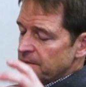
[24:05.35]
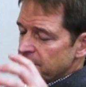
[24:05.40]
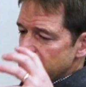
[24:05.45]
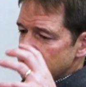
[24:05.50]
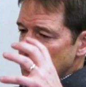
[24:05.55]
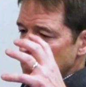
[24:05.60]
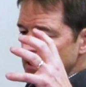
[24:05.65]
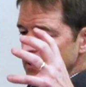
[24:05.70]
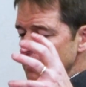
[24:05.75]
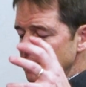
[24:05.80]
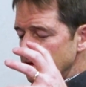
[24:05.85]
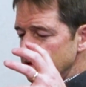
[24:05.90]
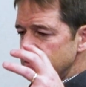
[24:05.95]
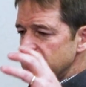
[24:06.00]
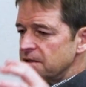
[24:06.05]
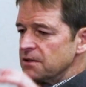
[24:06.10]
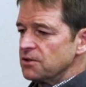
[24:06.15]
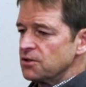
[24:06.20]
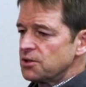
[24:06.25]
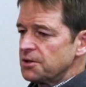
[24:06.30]
was that
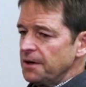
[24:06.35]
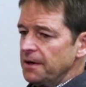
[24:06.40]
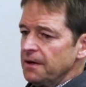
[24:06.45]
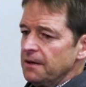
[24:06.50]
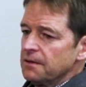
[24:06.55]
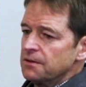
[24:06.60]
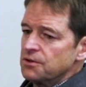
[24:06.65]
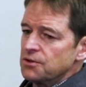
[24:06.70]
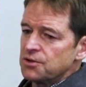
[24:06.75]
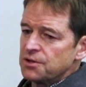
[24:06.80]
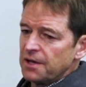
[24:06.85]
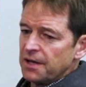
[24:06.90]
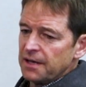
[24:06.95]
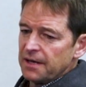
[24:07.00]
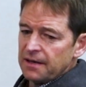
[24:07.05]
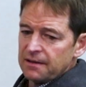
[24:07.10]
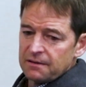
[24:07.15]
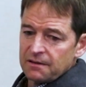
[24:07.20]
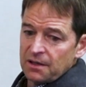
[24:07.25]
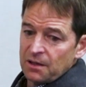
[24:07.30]
constant challenge that
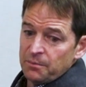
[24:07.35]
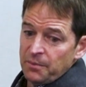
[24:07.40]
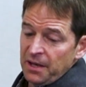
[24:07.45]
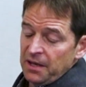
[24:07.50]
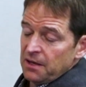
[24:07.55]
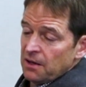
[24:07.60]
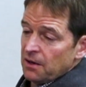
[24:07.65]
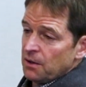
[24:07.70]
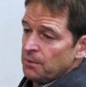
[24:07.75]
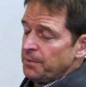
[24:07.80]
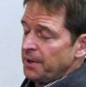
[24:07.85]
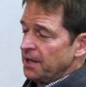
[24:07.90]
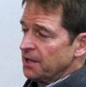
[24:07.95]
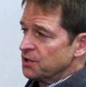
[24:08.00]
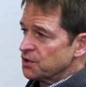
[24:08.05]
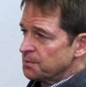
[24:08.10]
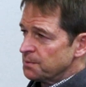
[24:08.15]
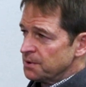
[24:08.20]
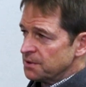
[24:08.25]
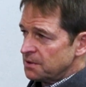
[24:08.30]
I think made our
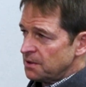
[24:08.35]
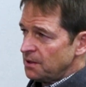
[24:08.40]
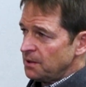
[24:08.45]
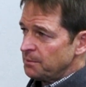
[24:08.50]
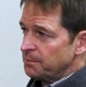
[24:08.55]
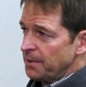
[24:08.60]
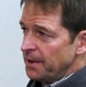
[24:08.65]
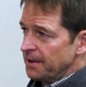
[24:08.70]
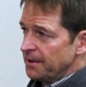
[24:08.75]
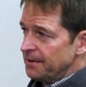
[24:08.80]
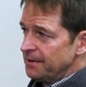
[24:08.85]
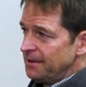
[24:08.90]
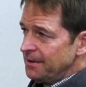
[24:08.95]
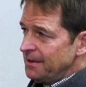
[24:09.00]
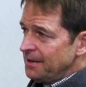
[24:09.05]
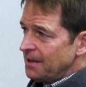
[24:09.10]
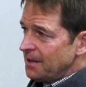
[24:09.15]
management team better.